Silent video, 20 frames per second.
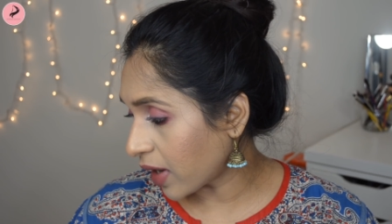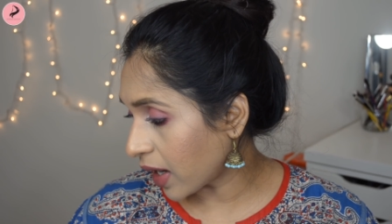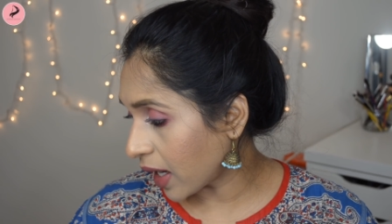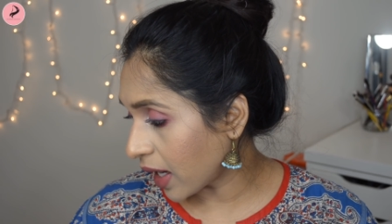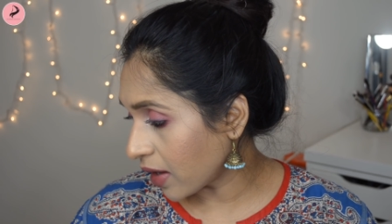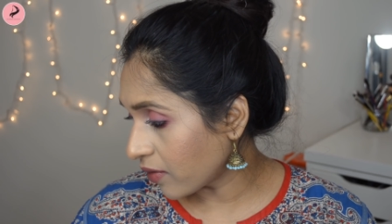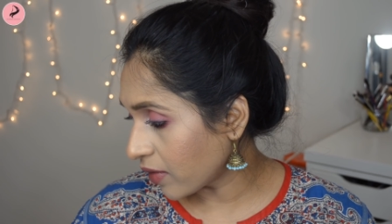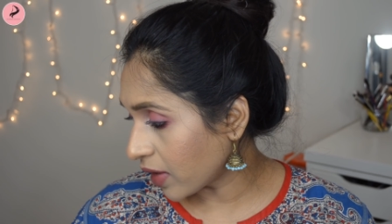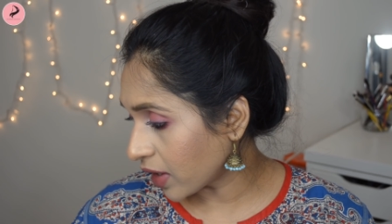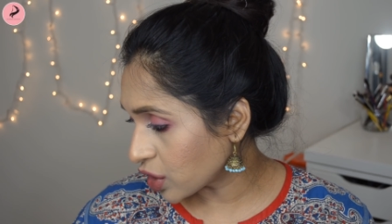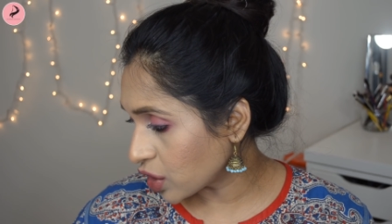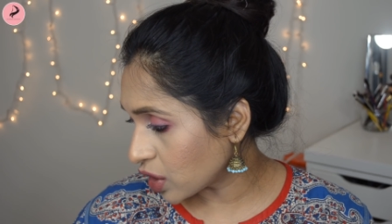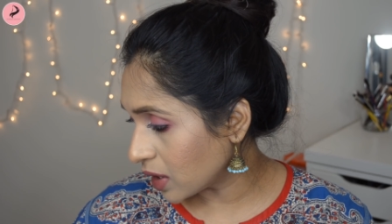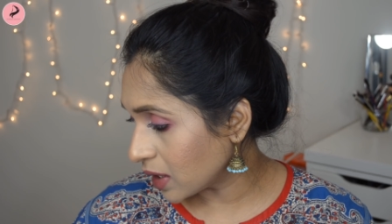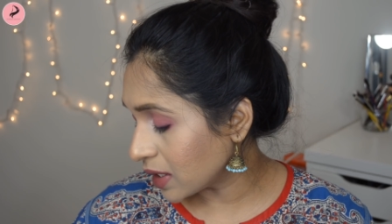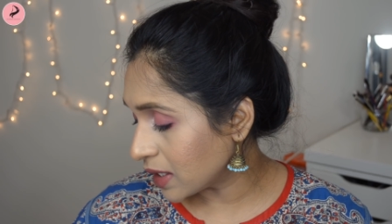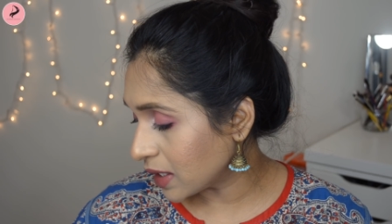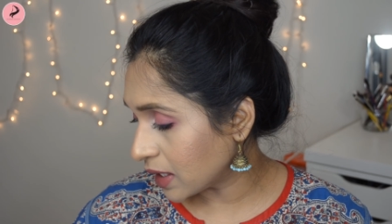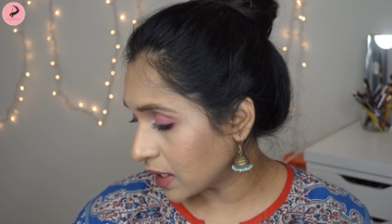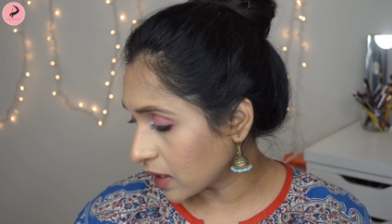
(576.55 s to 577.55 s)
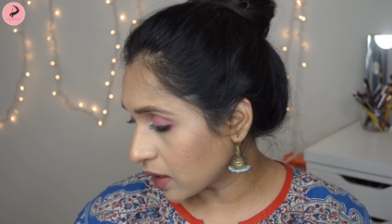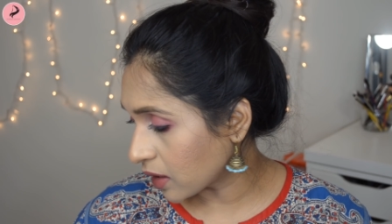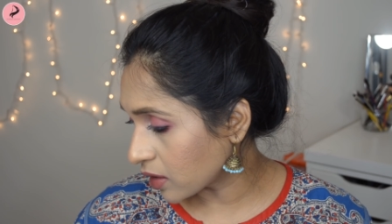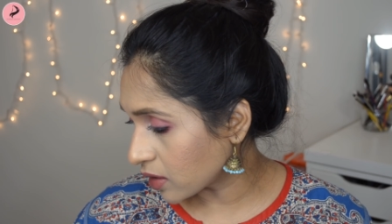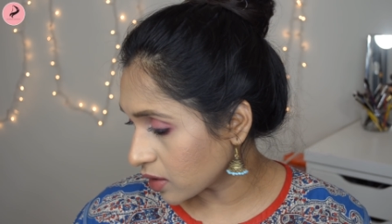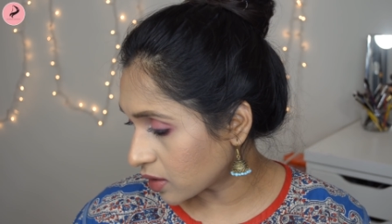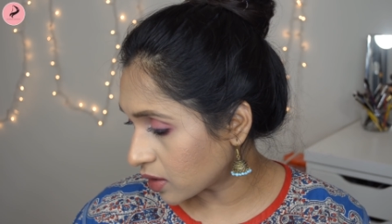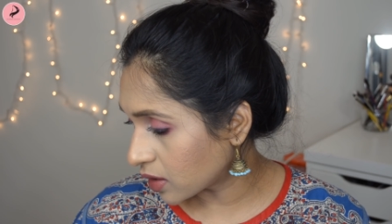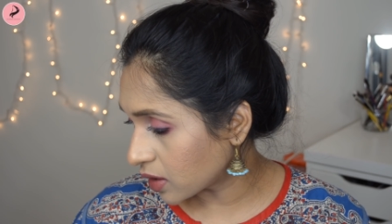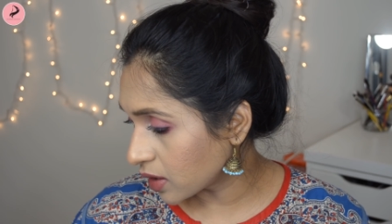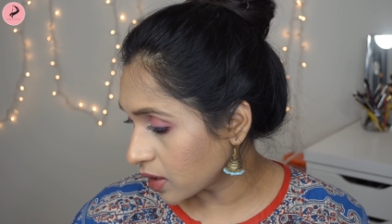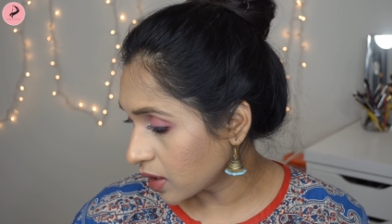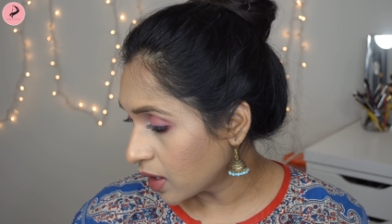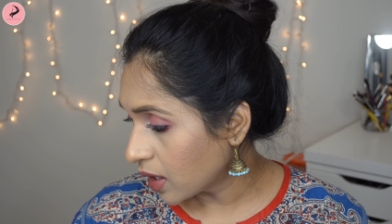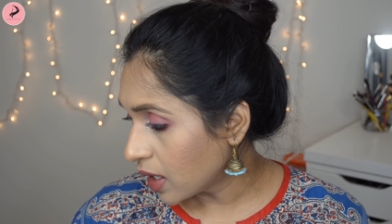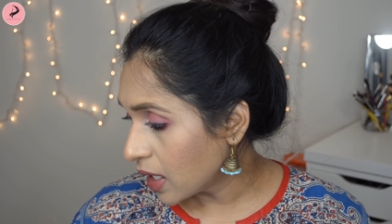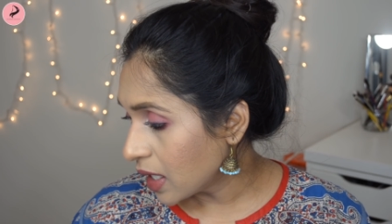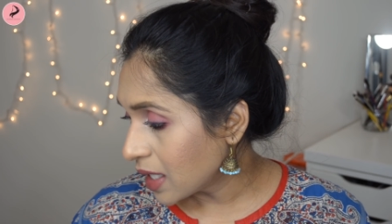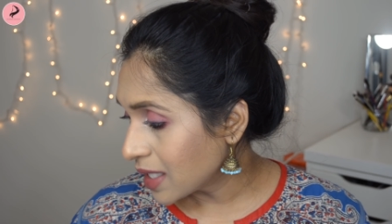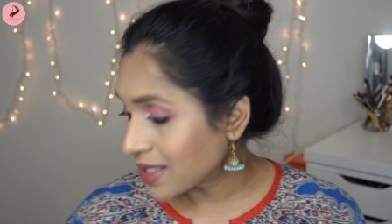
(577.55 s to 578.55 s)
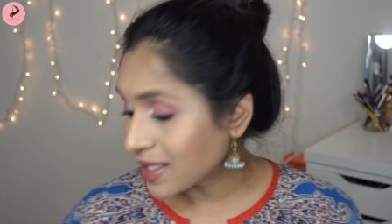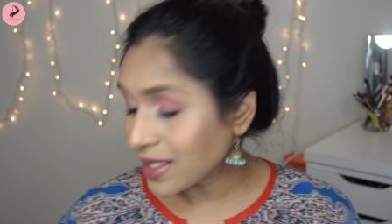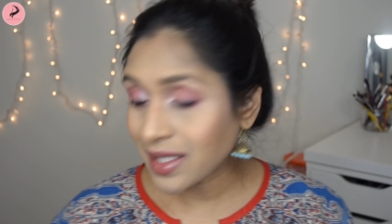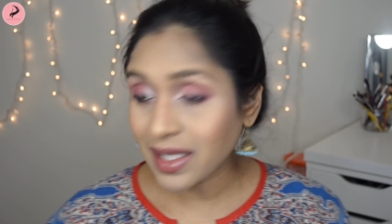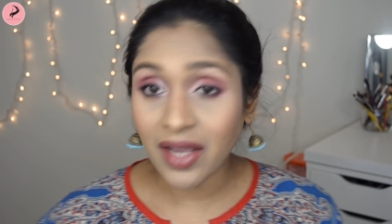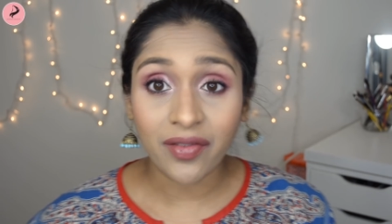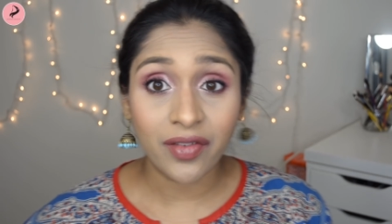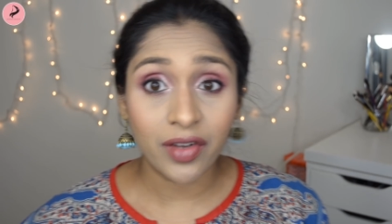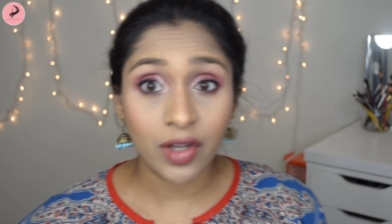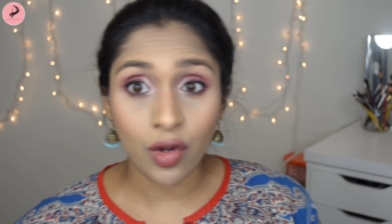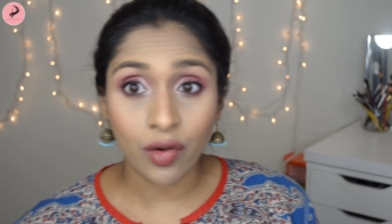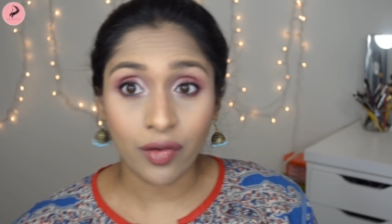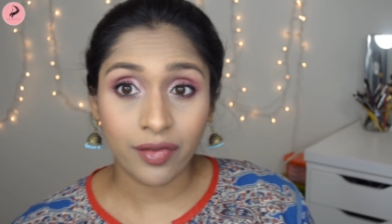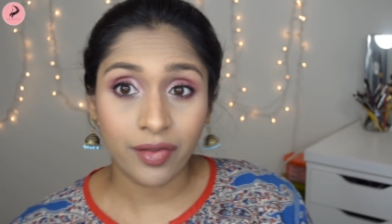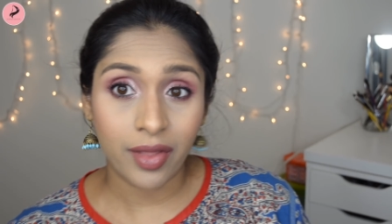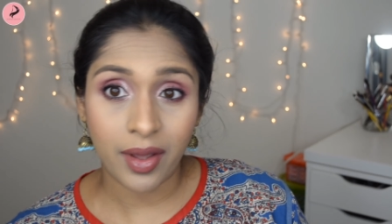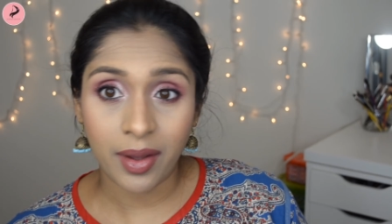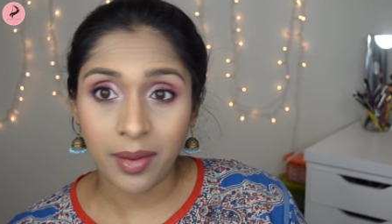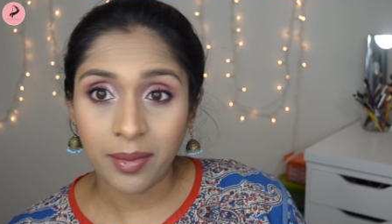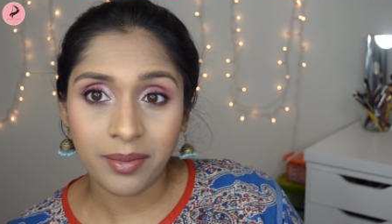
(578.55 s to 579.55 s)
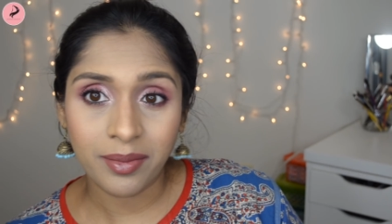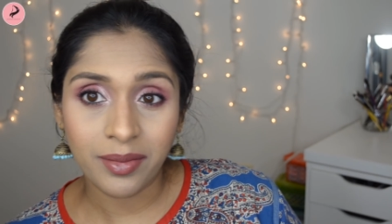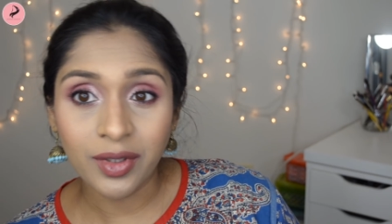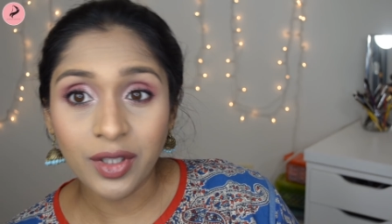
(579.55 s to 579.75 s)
I have actually decluttered 7 of them.